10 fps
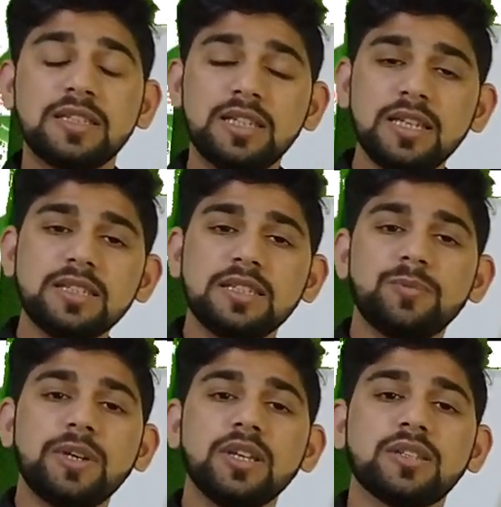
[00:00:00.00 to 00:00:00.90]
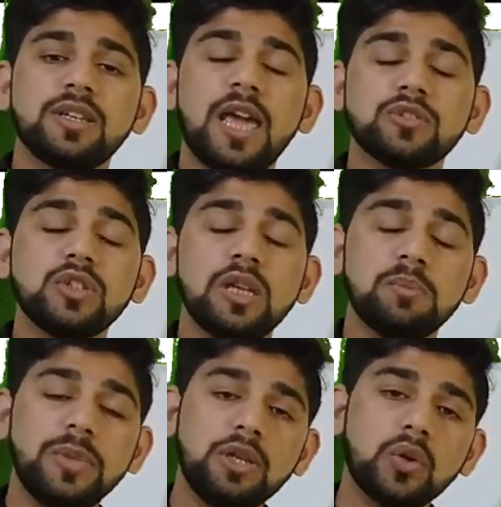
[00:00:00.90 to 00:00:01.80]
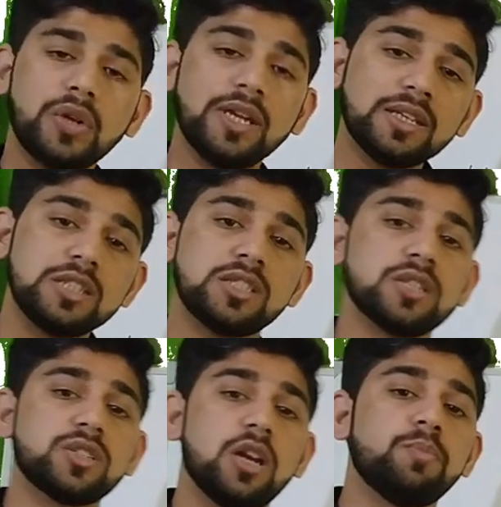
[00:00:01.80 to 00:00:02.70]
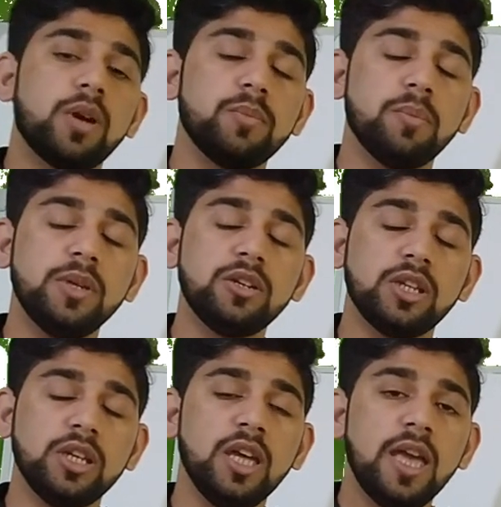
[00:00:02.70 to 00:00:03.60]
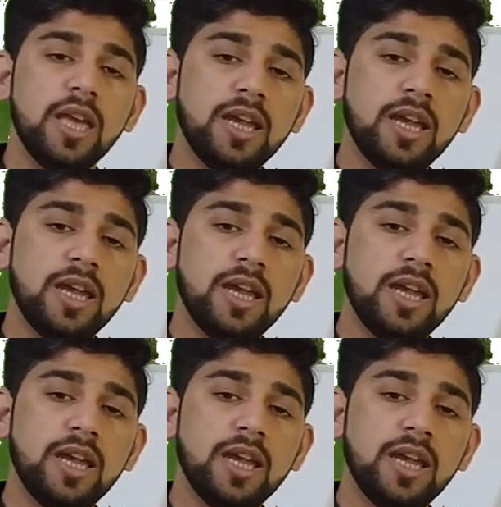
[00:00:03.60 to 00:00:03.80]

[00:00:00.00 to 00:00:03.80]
these fatty acids actually ameliorate intestinal permeability,